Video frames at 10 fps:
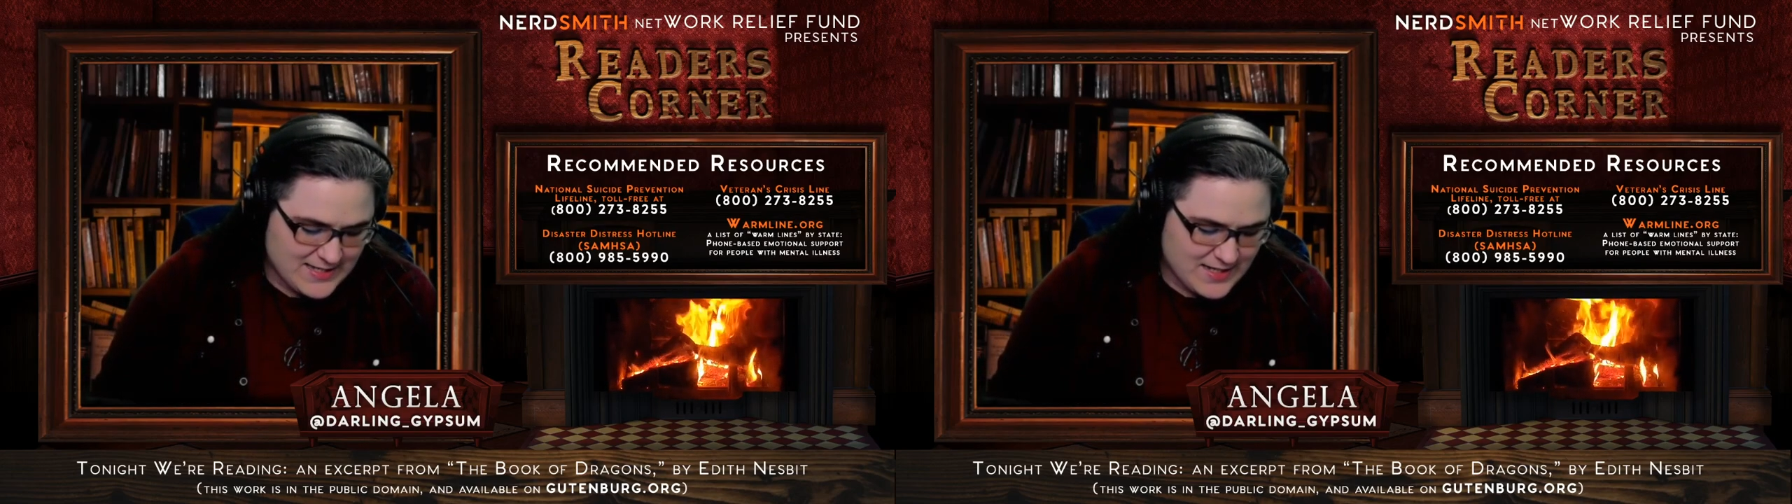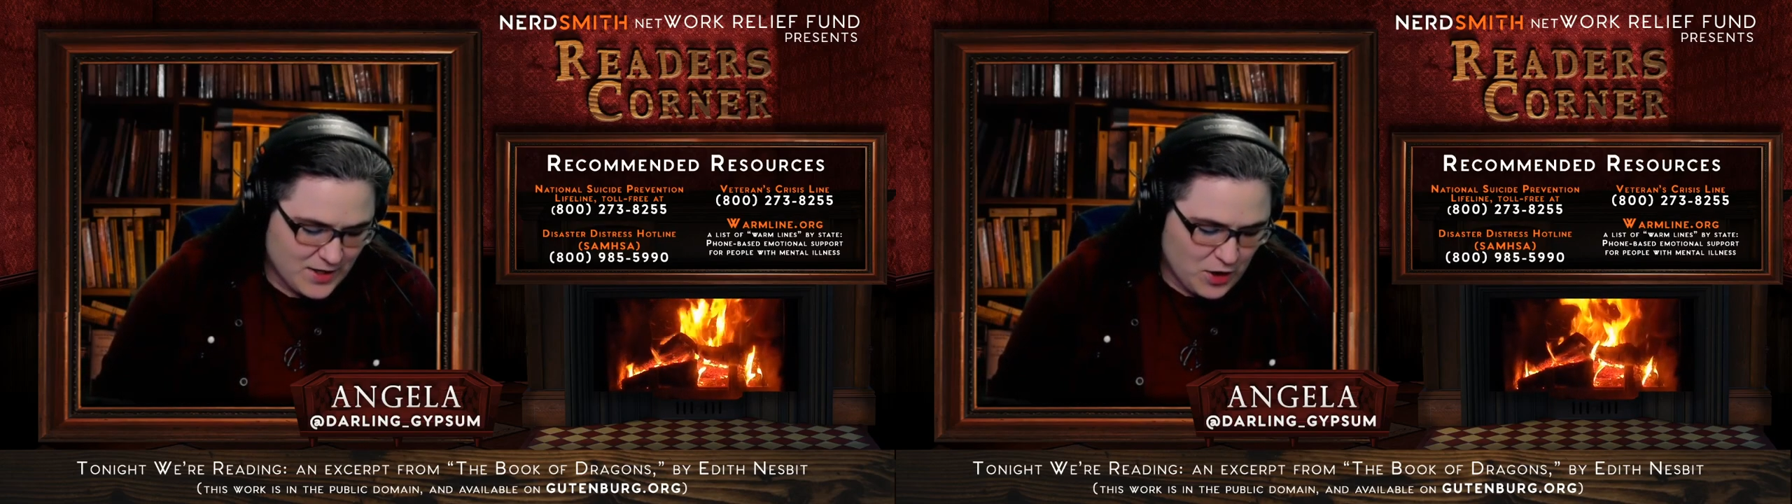
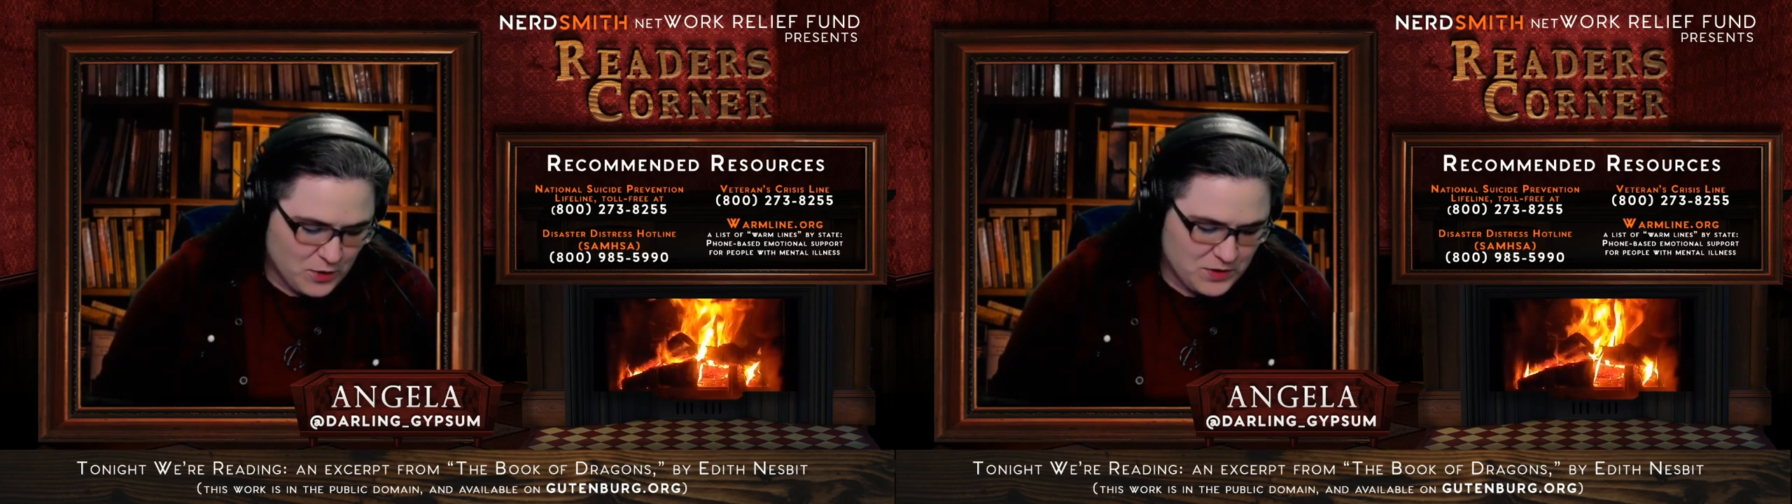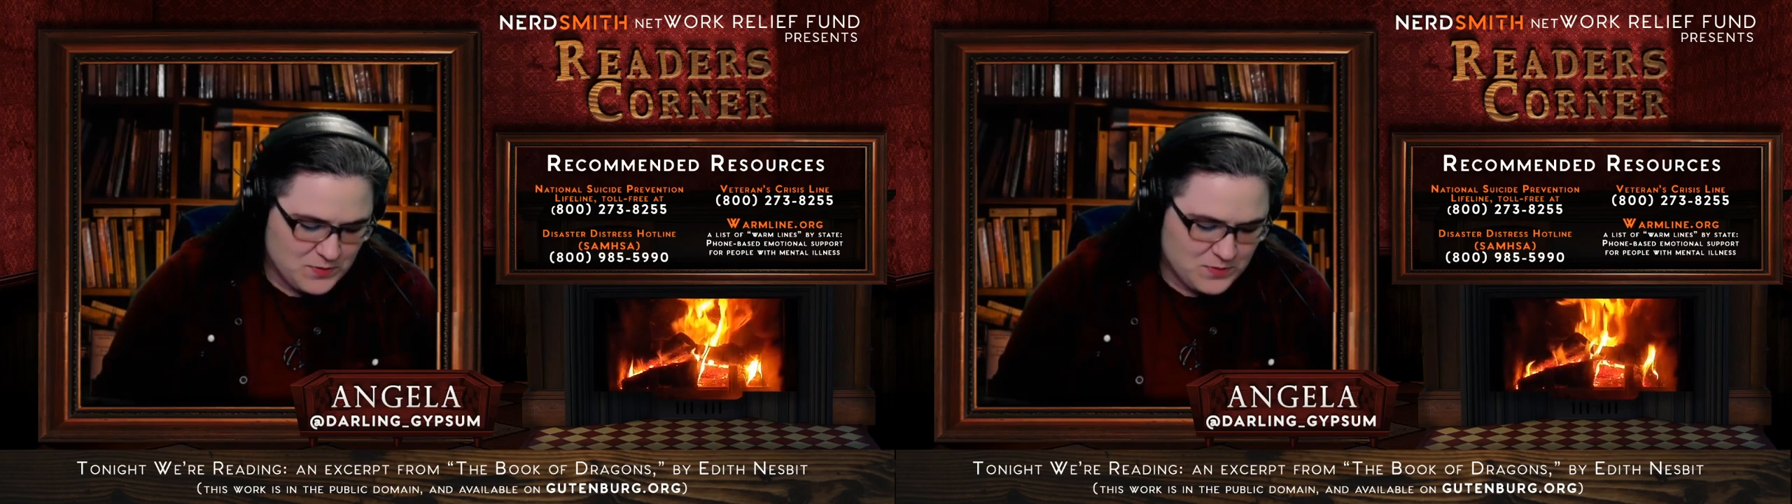said, "Oh,
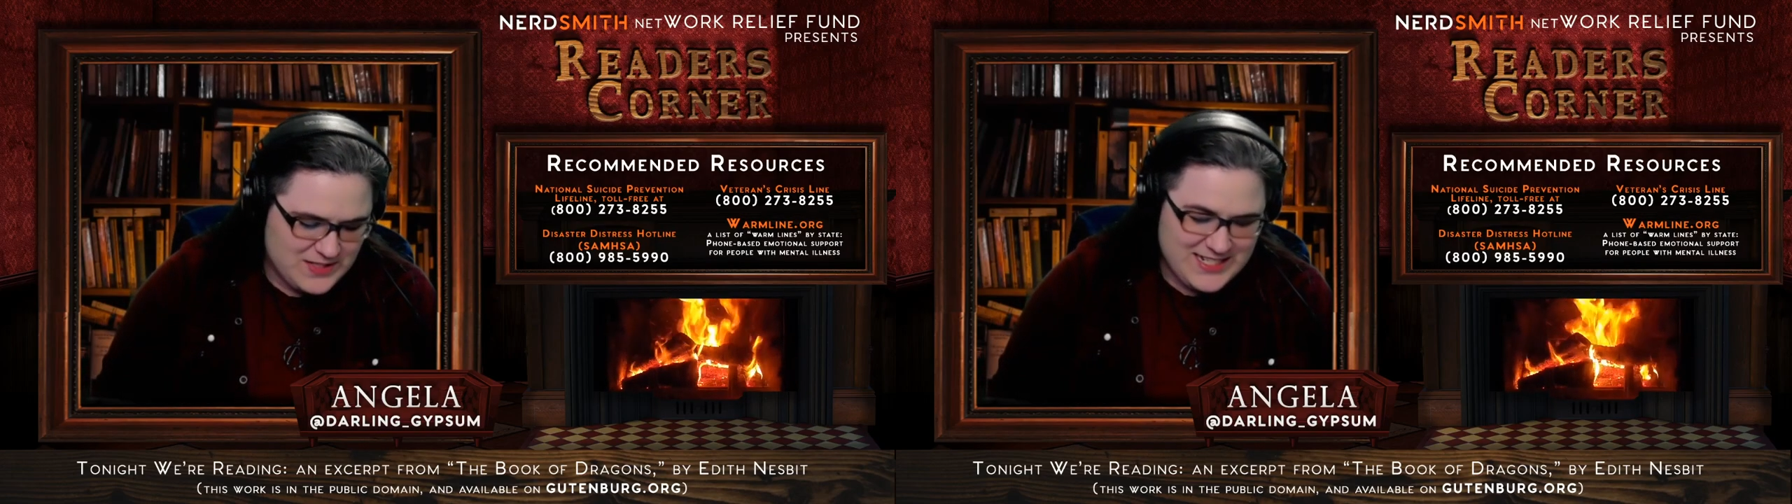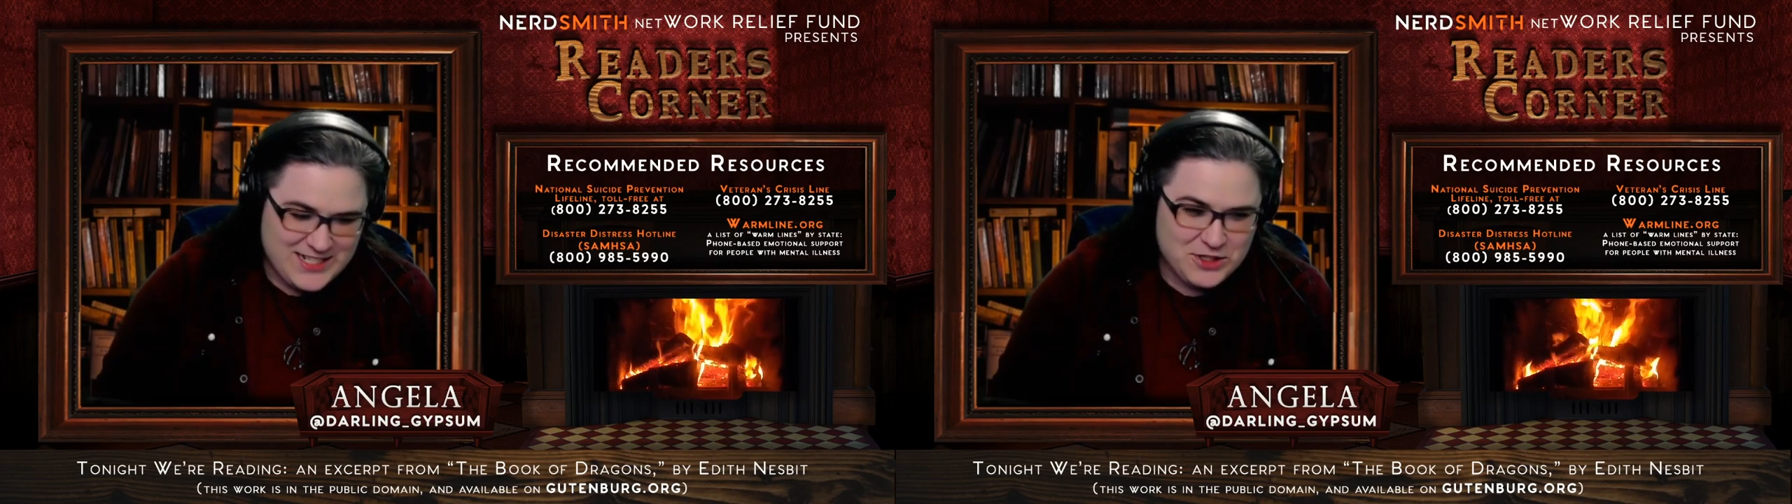you
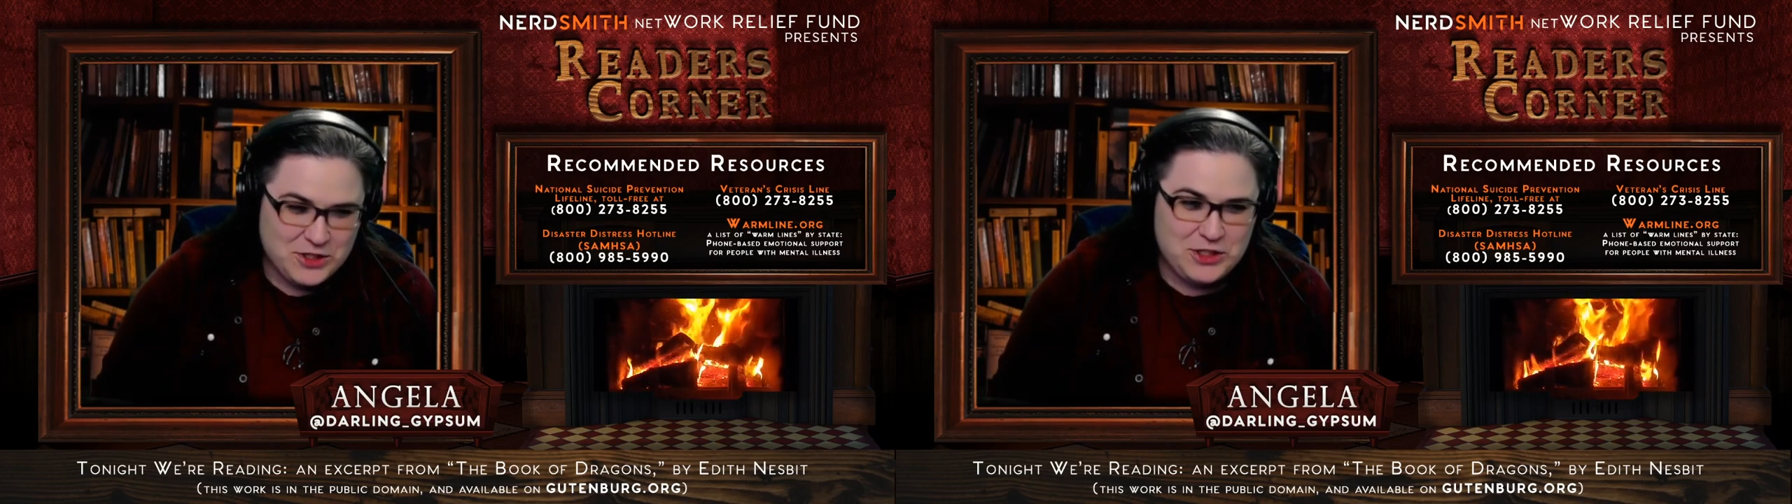dear,